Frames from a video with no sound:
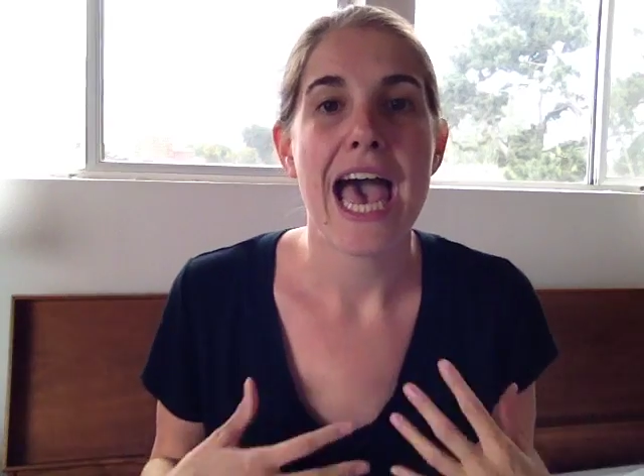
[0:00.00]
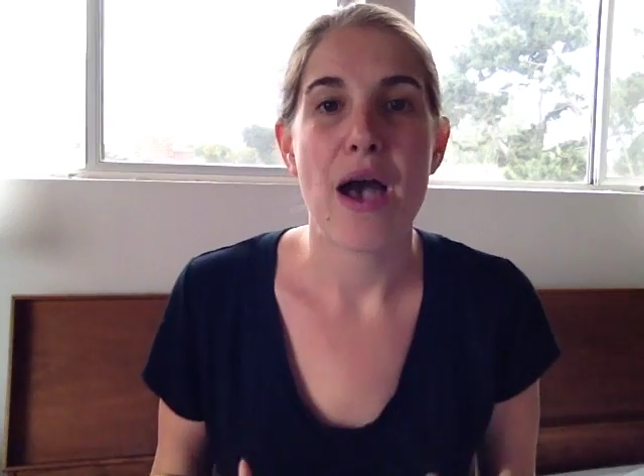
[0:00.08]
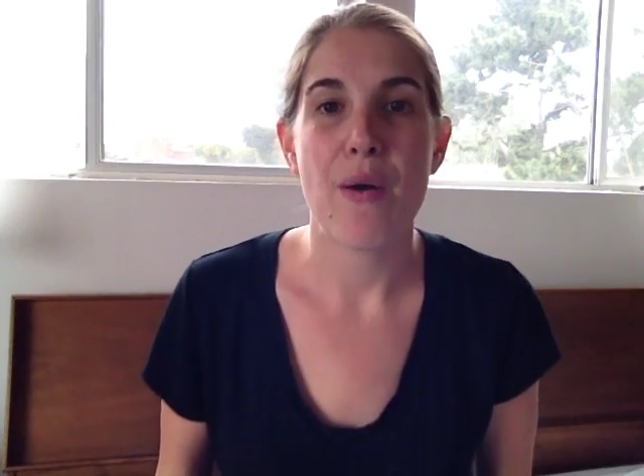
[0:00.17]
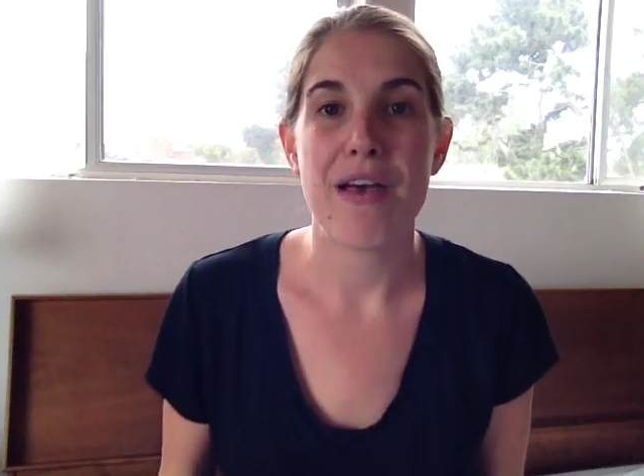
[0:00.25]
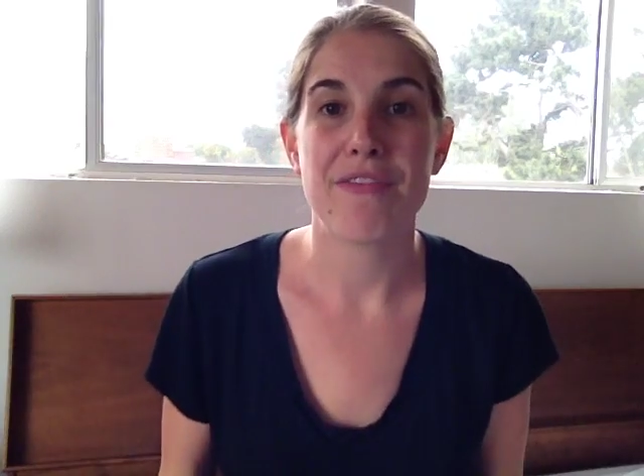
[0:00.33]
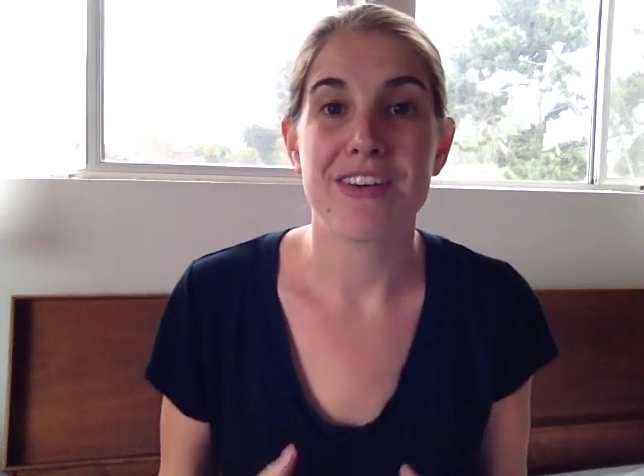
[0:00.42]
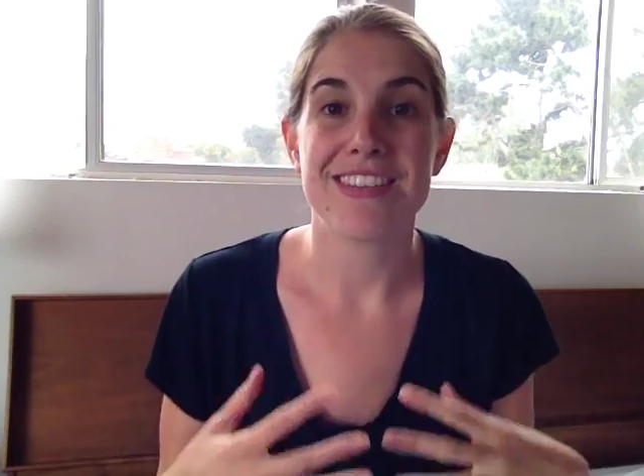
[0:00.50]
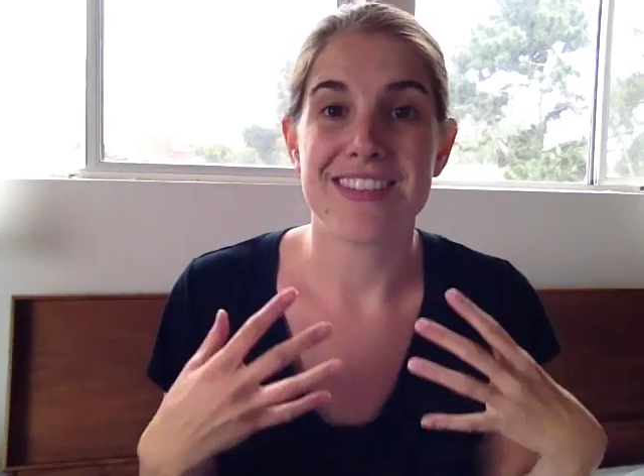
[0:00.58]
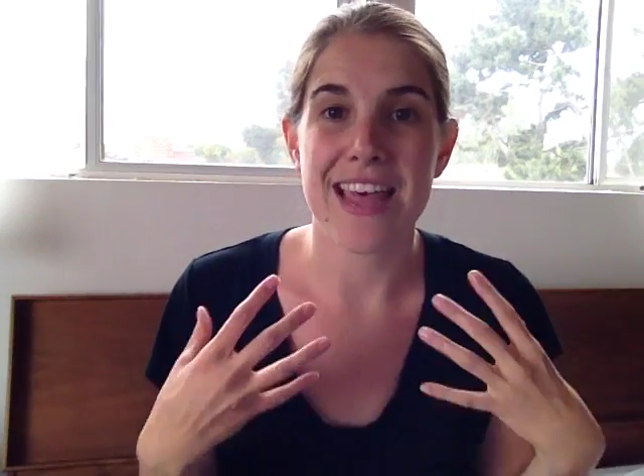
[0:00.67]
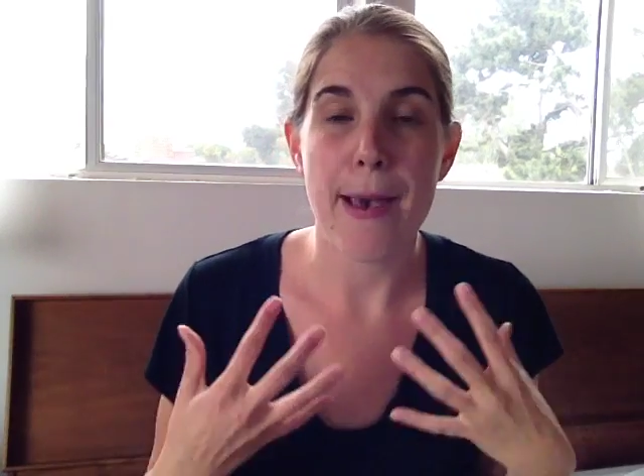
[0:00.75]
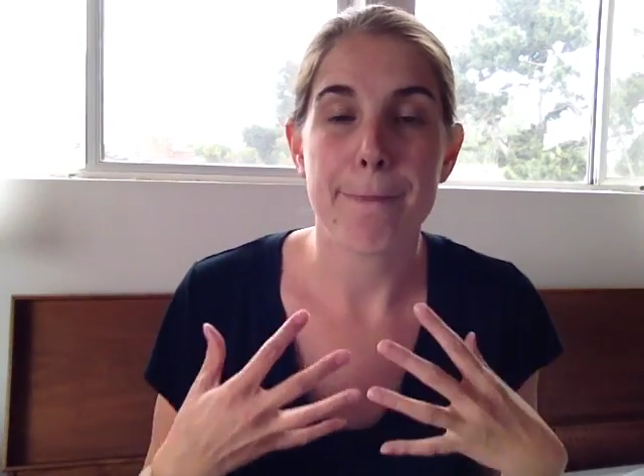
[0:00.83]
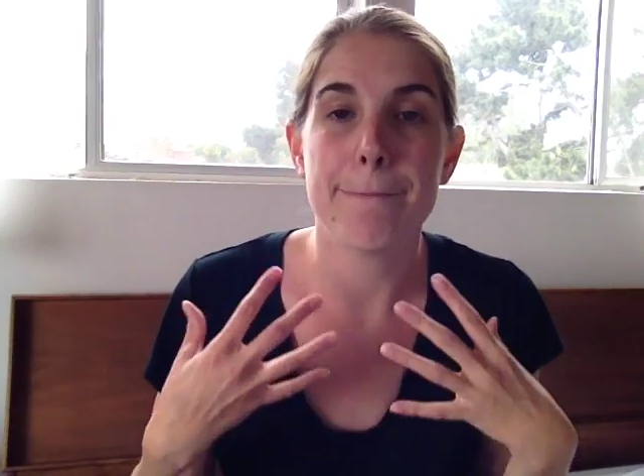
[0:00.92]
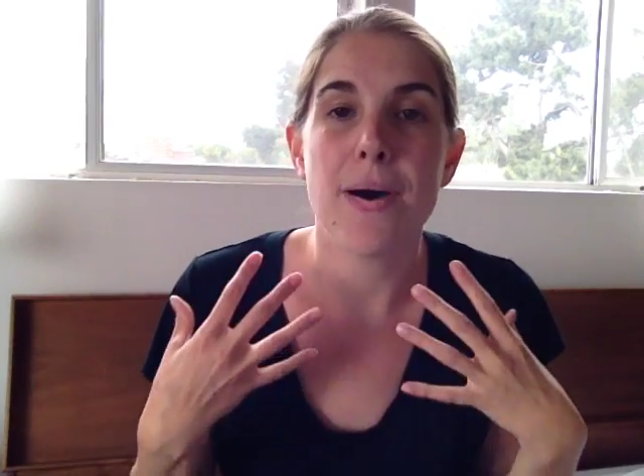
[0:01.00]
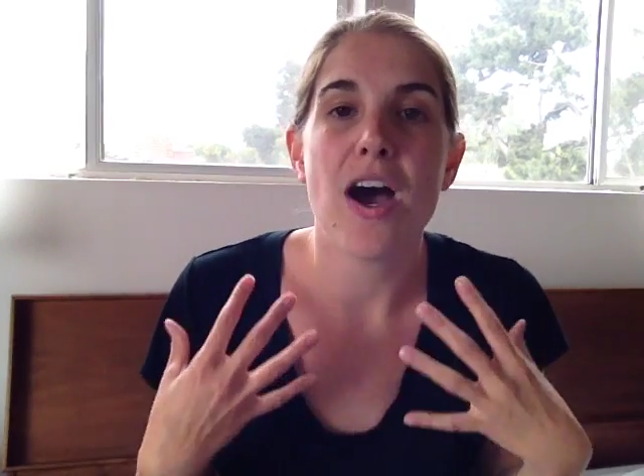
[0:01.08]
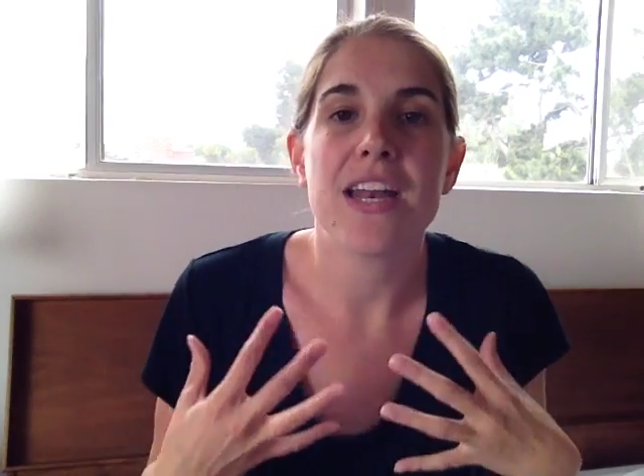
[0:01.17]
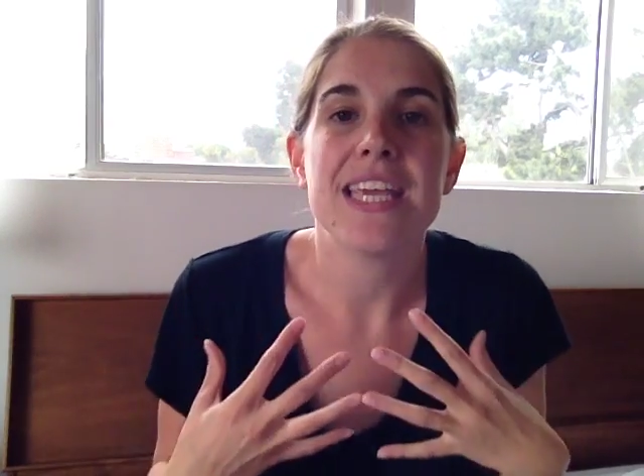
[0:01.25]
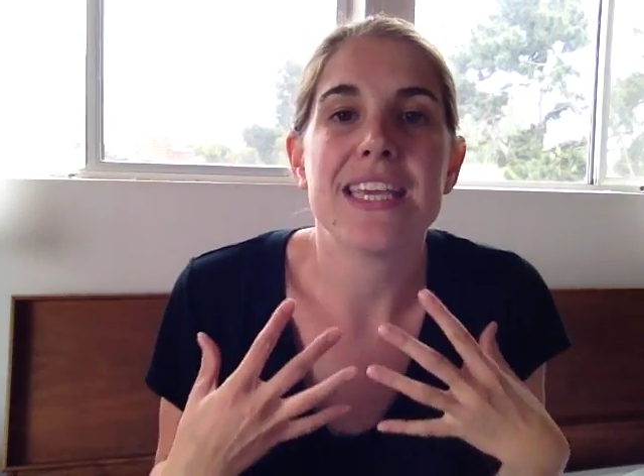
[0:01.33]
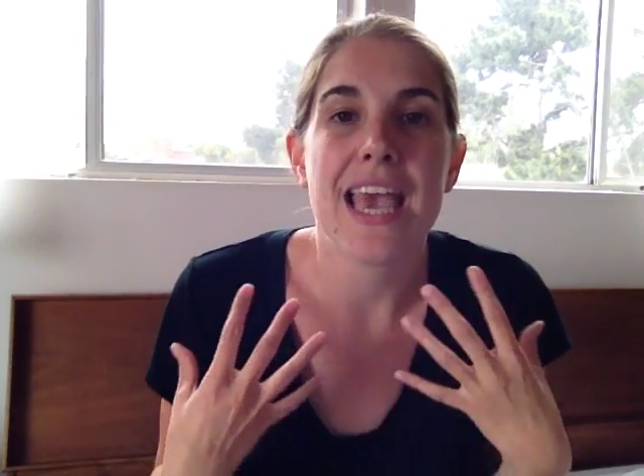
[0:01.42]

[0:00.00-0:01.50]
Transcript: However, it's that body